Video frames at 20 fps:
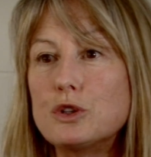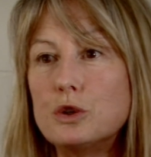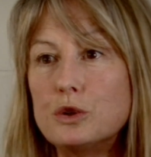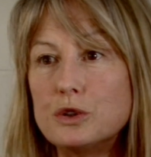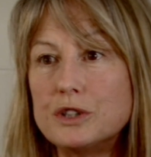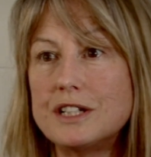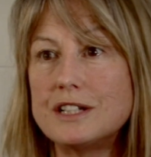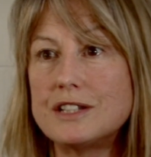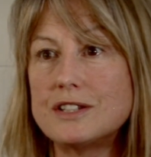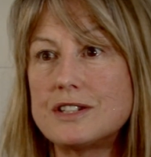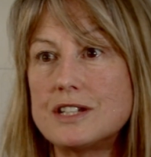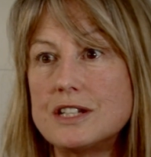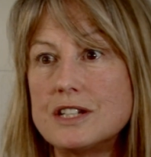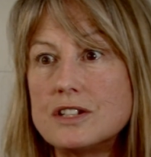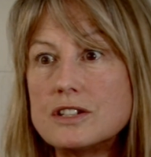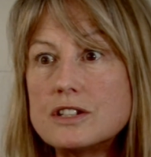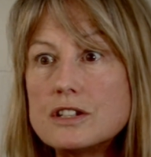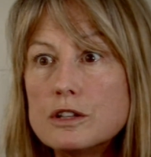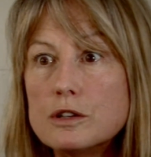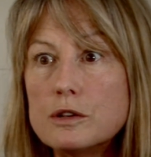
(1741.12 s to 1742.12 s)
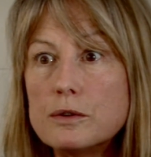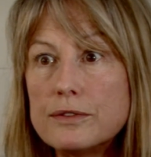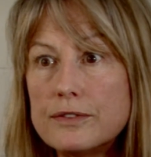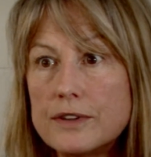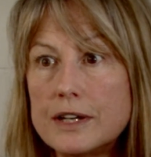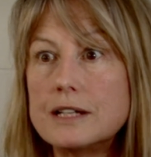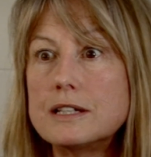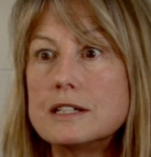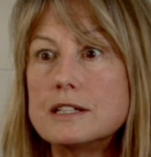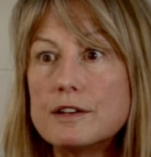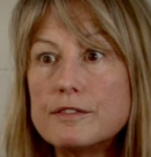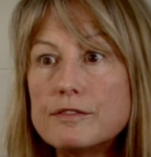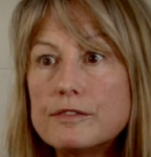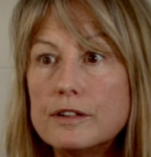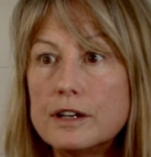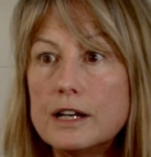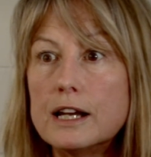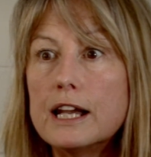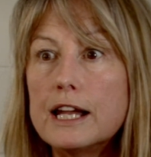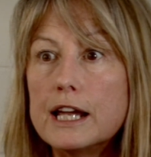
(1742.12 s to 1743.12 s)
audiences to think
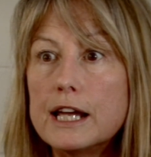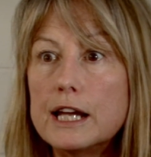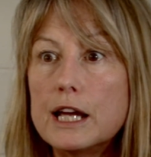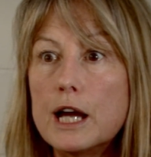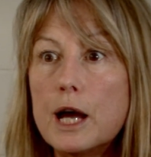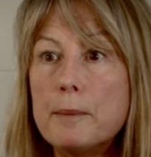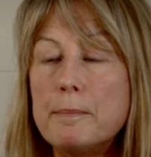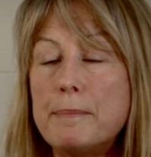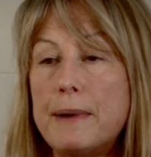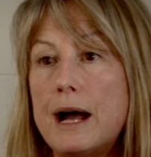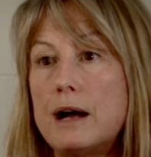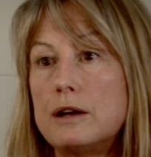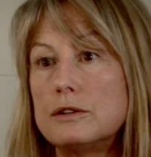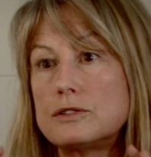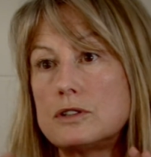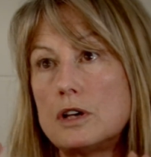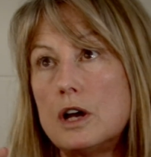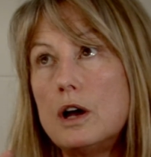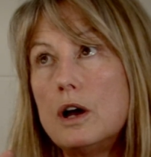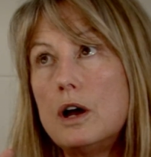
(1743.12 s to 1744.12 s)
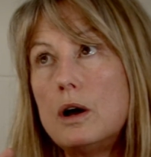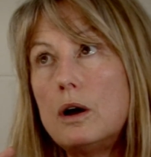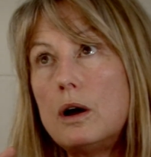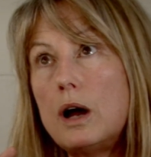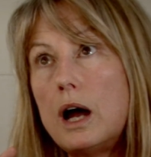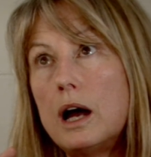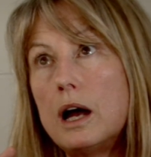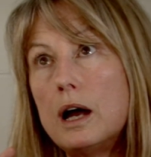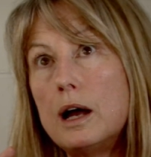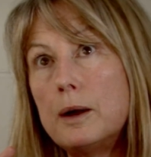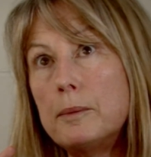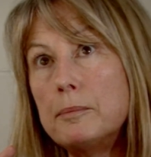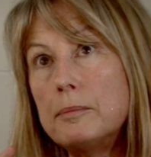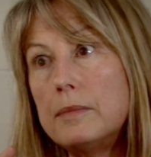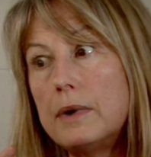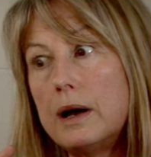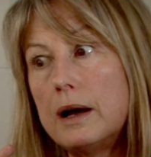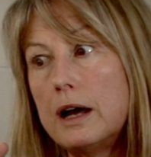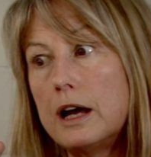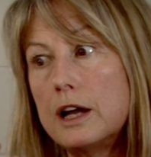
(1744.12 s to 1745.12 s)
differently about
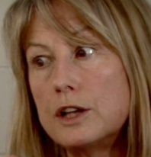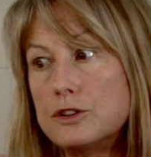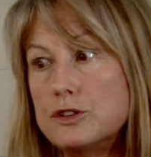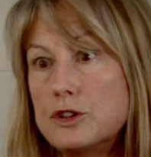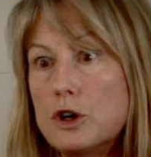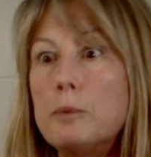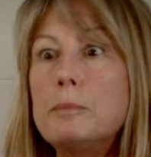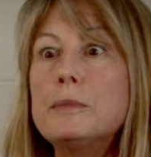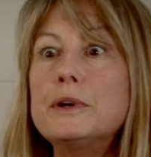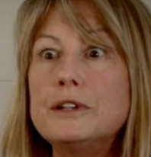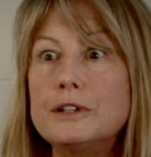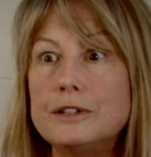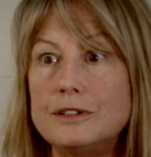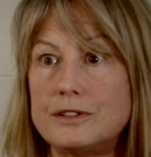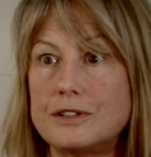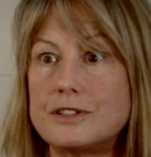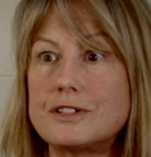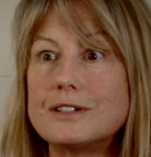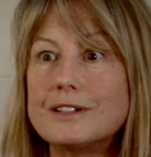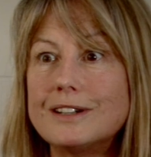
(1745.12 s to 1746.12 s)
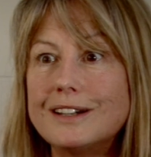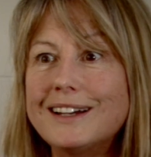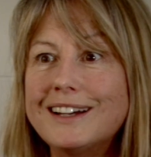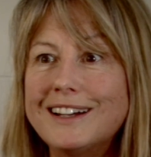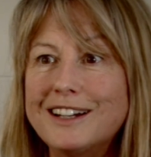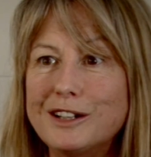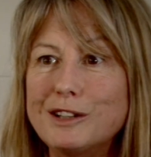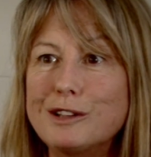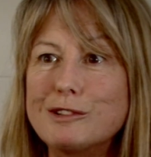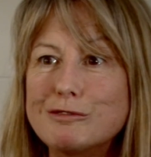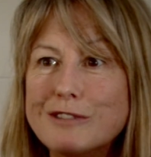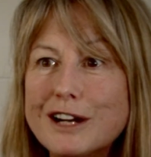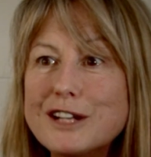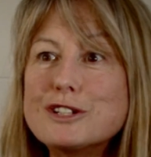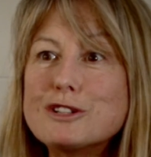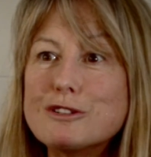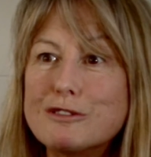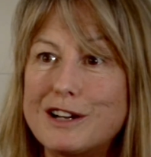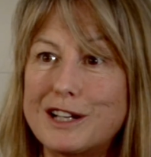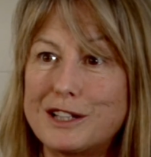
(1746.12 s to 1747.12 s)
a dominant
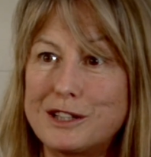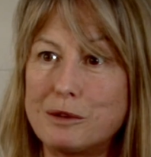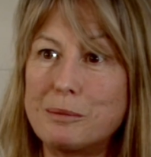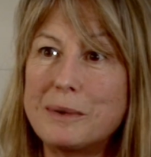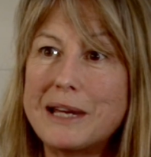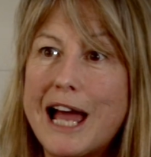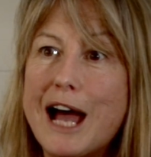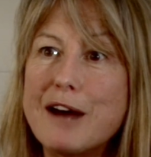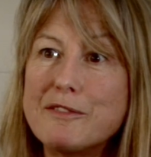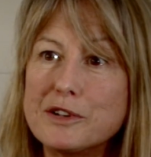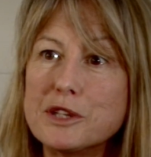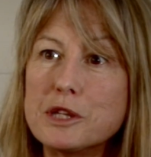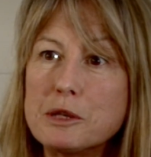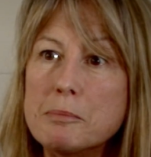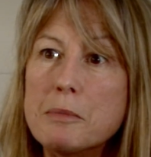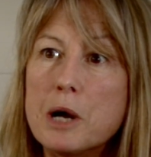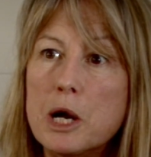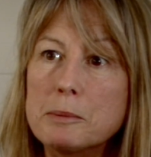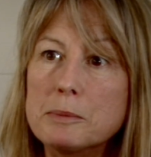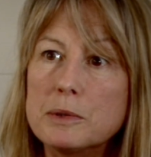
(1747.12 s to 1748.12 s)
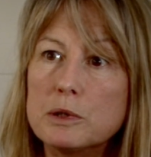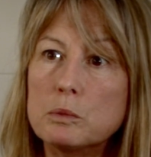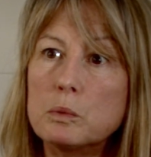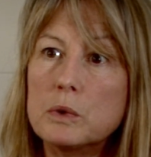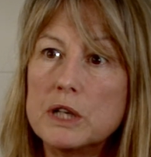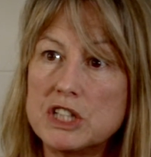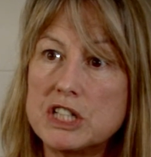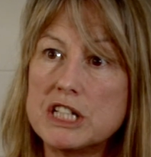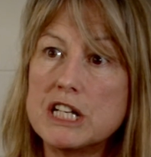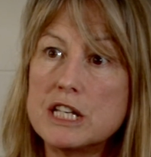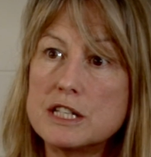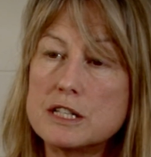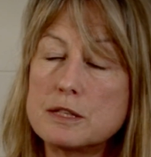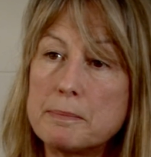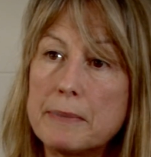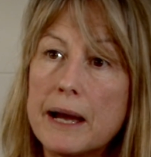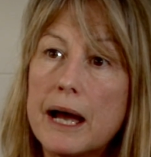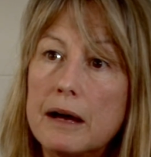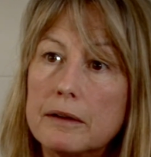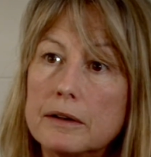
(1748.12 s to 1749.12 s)
rhetoric that we have at the moment, which is
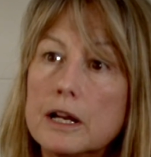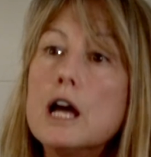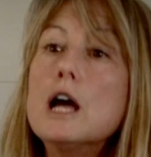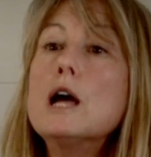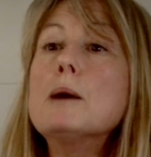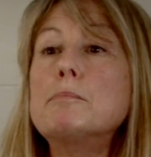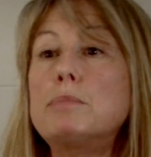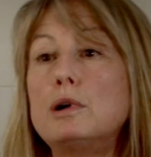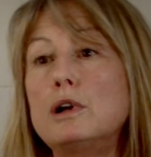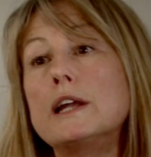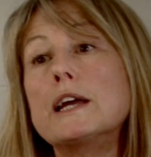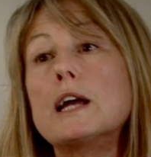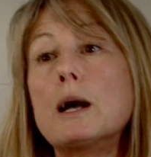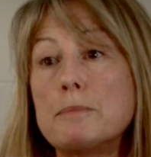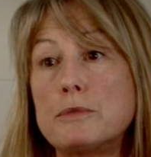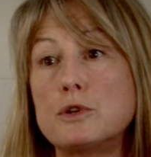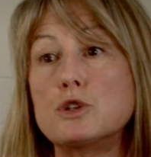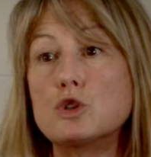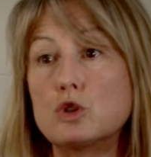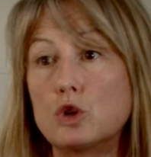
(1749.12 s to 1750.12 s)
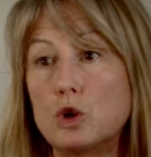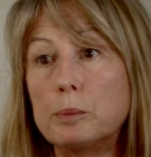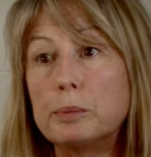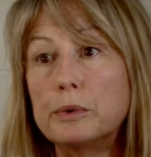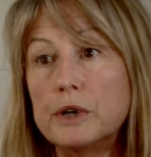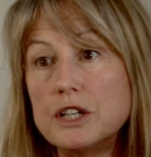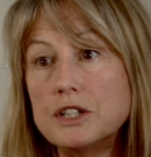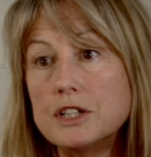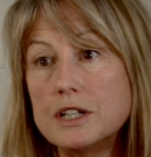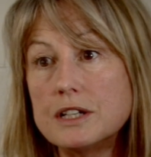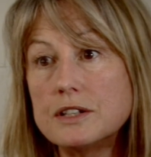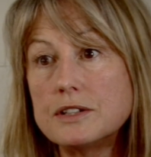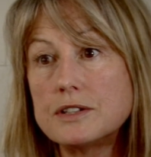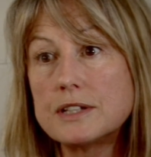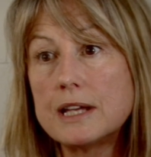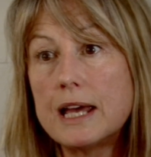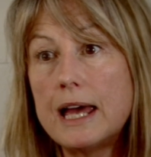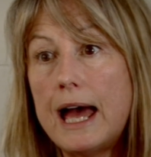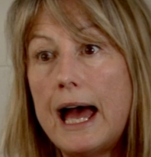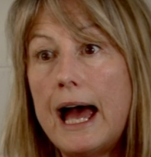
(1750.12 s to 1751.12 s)
about pulling up the
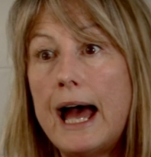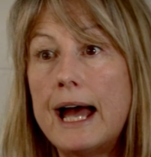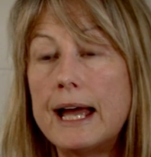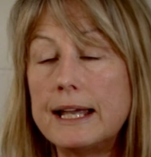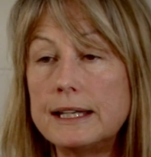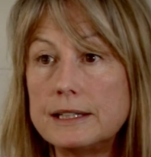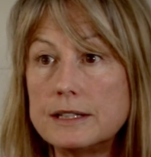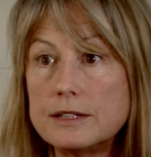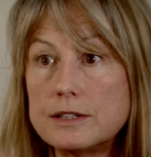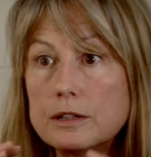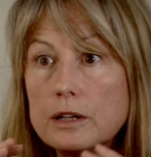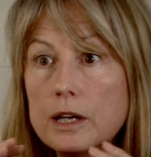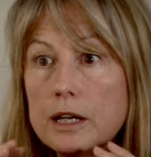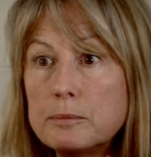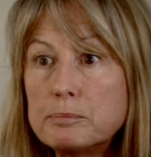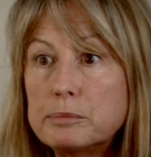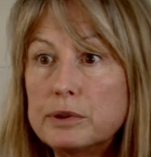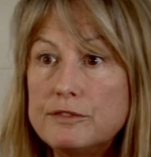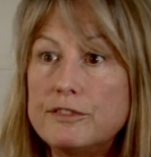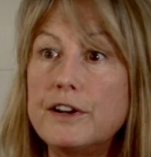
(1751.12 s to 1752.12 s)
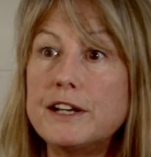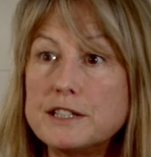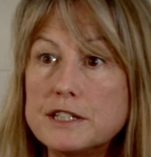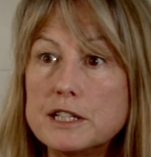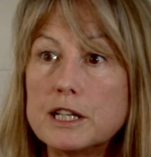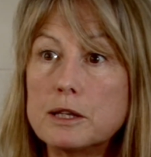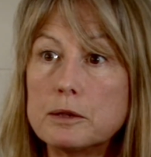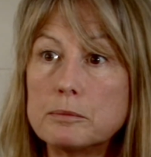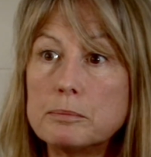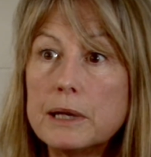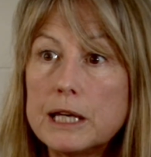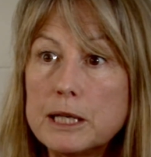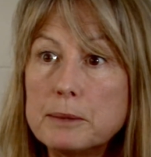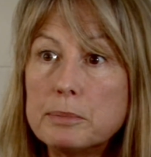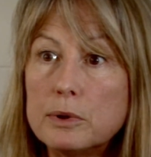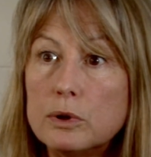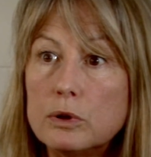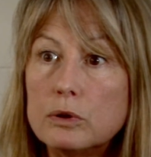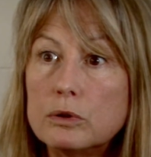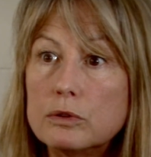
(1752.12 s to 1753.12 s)
drawbridges and preventing
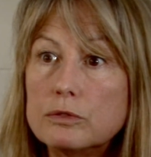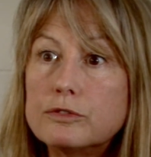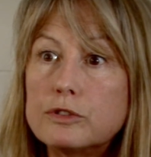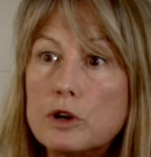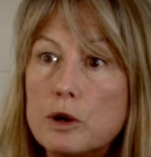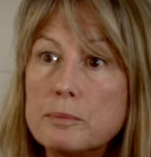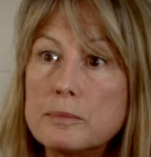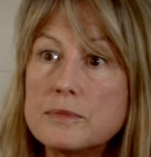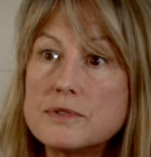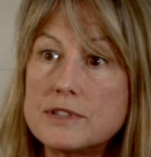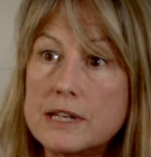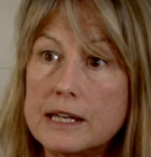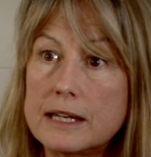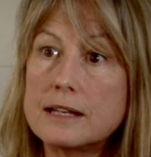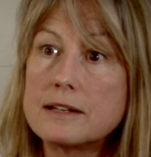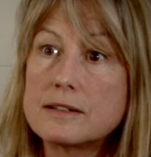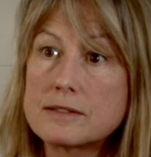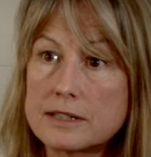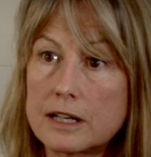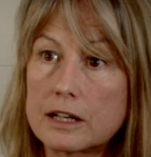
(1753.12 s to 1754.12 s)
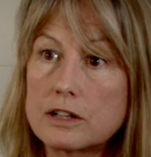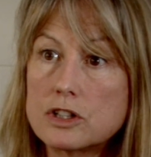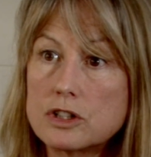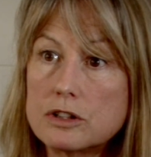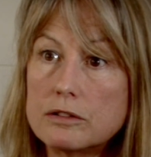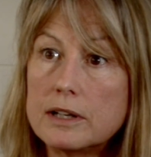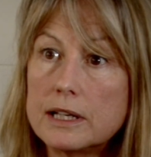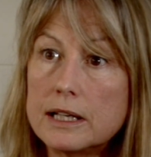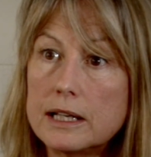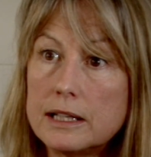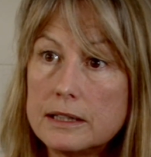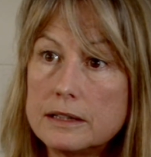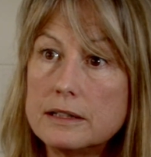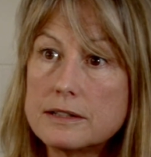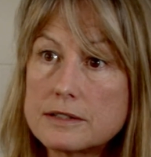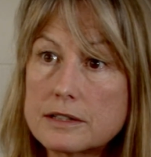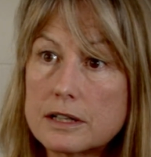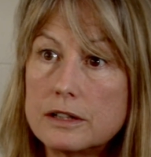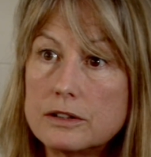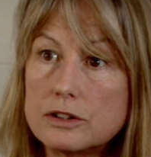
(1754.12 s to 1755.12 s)
people from seeking sanctuary in
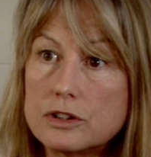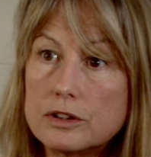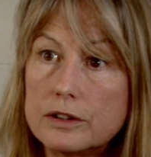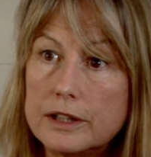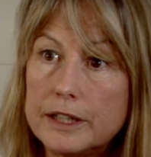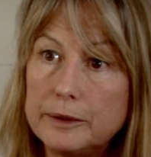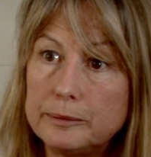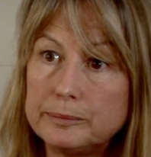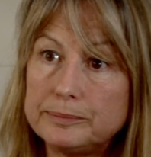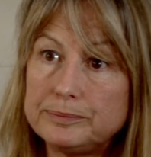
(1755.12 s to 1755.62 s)
this country.